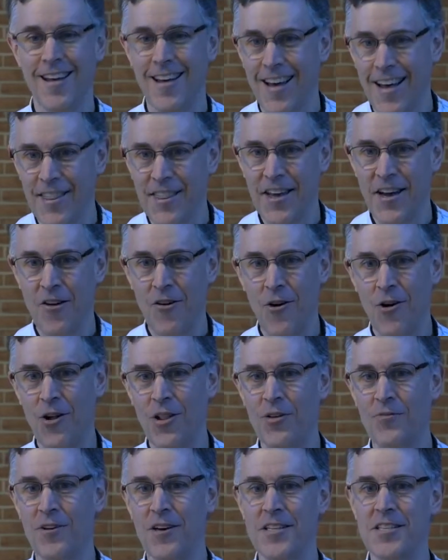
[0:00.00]
I think all
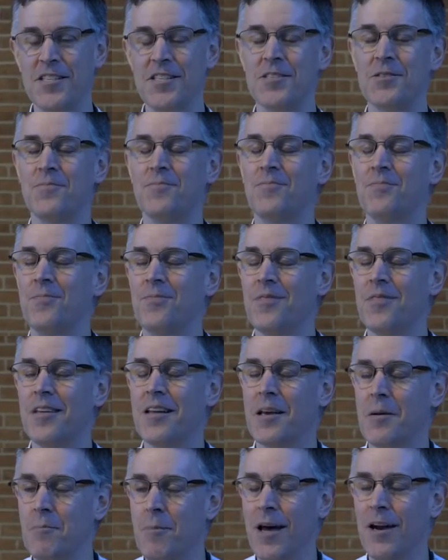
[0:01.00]
of us
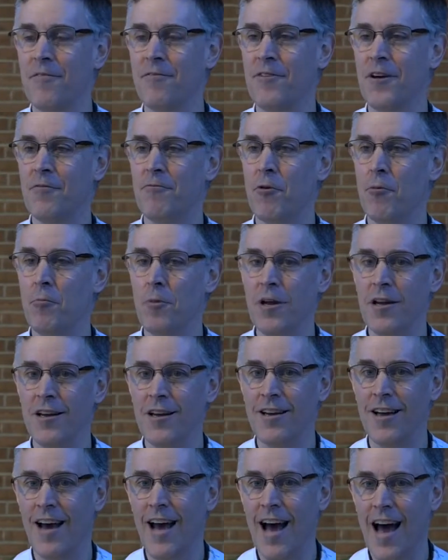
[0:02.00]
can benefit from
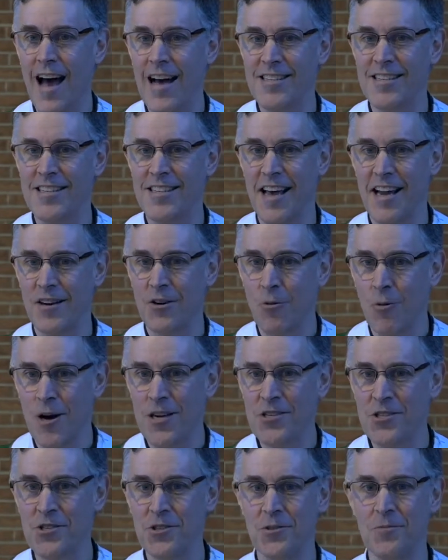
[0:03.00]
being asked that
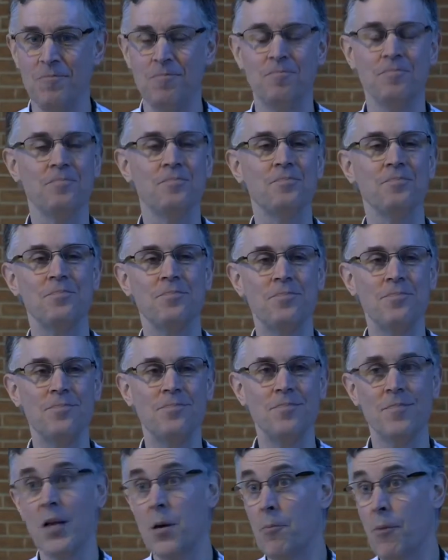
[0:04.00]
question.
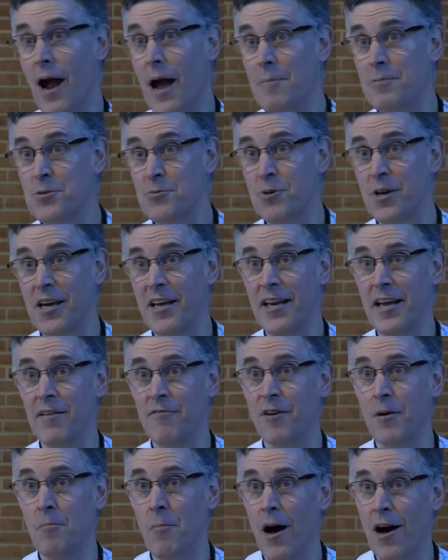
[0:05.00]
Perhaps we can
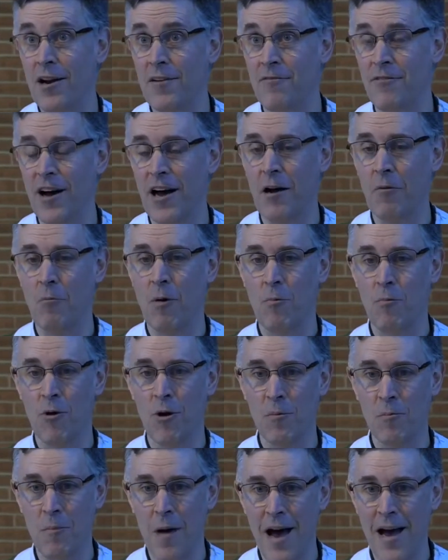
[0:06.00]
even modify it when we're
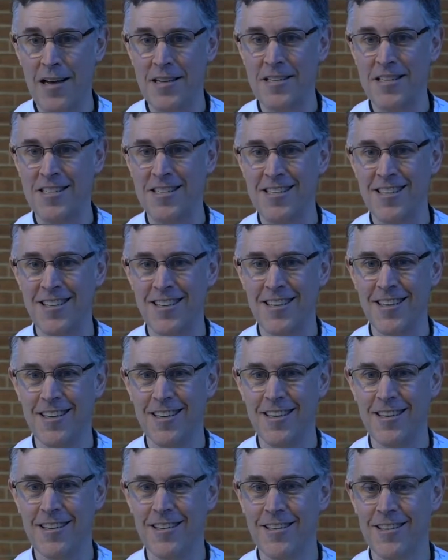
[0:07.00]
at Mass
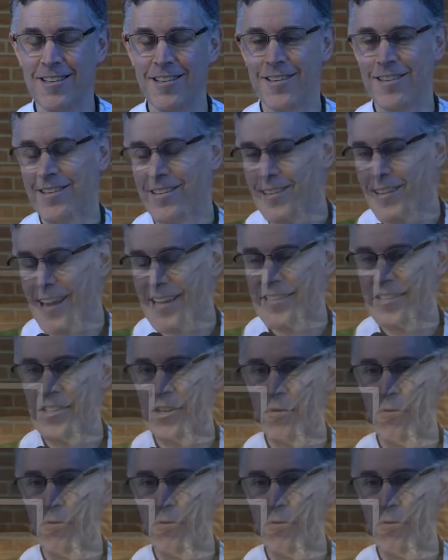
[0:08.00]
and ask the